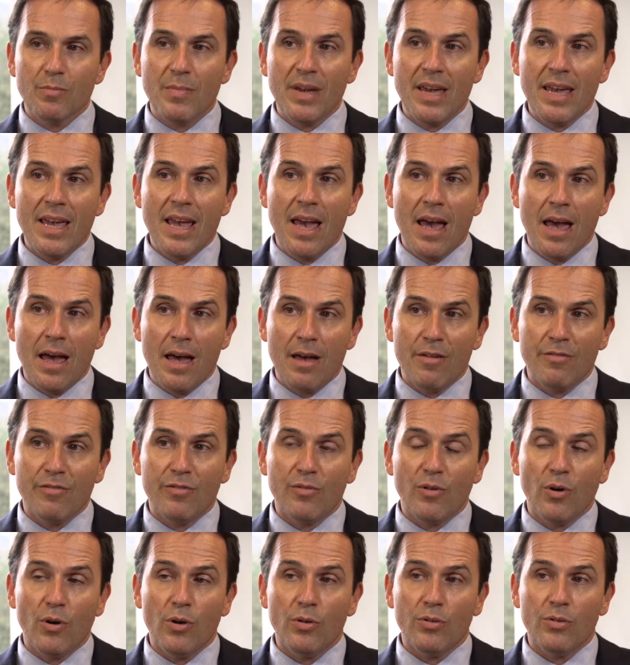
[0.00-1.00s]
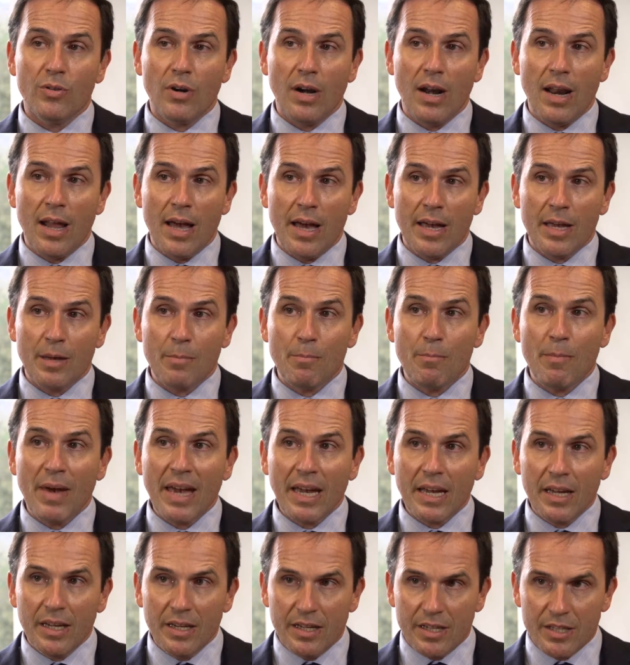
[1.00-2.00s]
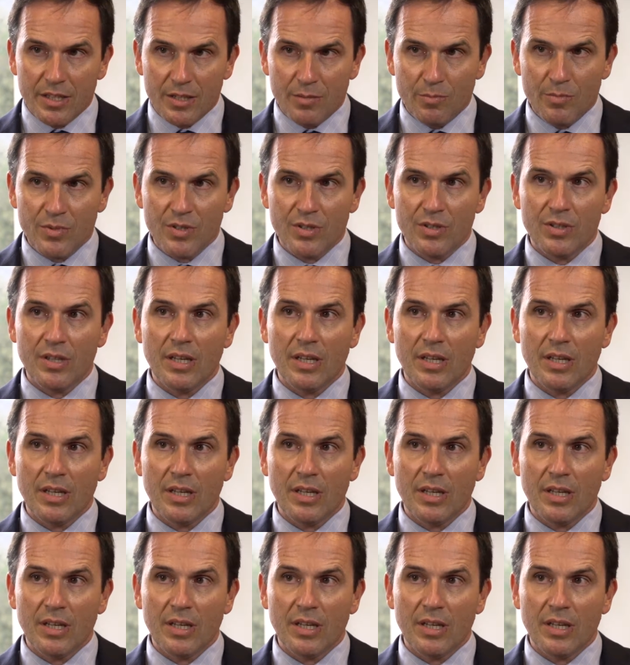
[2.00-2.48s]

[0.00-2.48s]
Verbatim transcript: may have underlying mechanisms